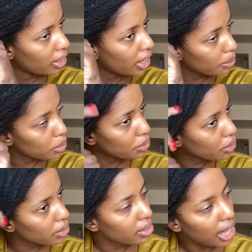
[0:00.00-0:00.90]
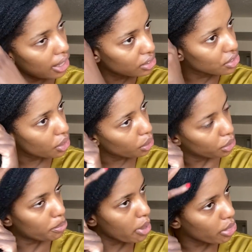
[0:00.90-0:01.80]
I prefer the LCO
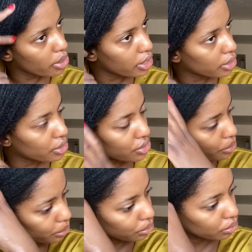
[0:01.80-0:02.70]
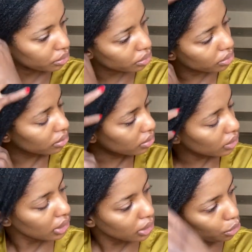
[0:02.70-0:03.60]
method
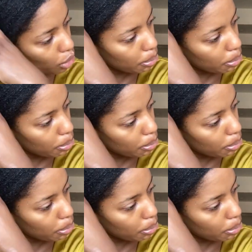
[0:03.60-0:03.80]
for